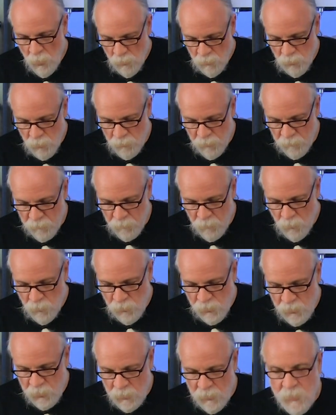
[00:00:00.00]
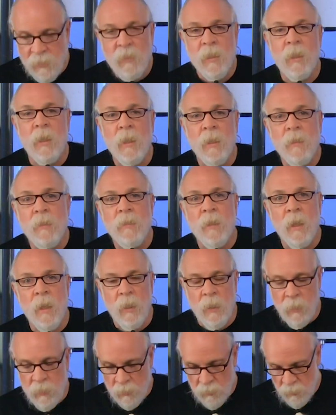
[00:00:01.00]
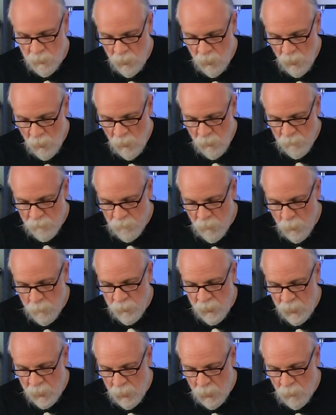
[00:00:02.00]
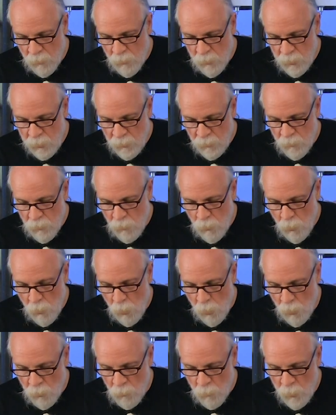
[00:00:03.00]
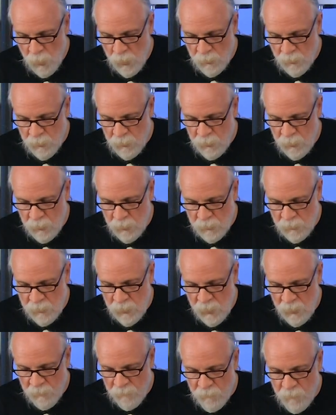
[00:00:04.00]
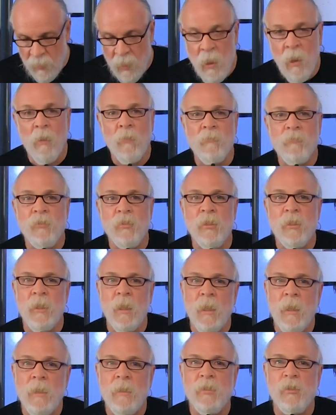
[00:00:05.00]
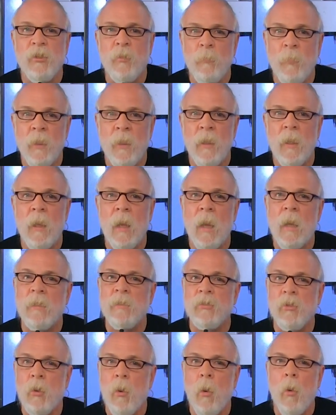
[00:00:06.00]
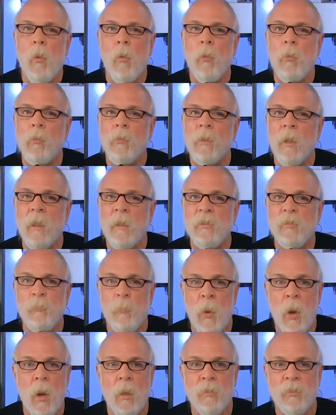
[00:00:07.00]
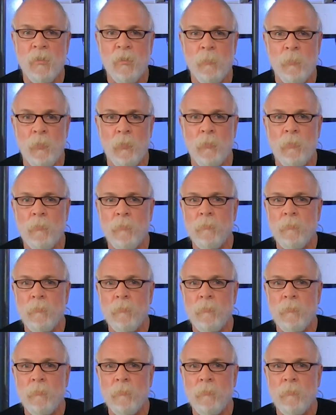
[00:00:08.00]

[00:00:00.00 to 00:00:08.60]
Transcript: So the first is the intake. From the air cleaner all the way to the intake valves needs to be as cold as possible.